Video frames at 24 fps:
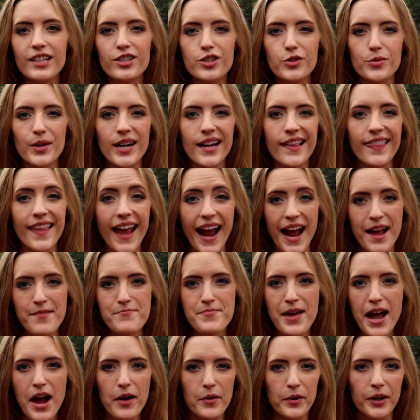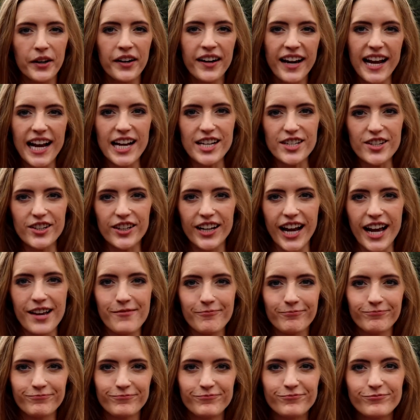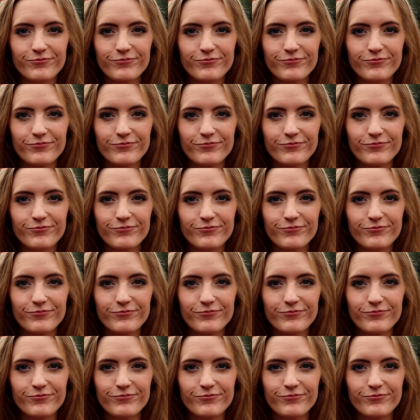strength, and power in your game.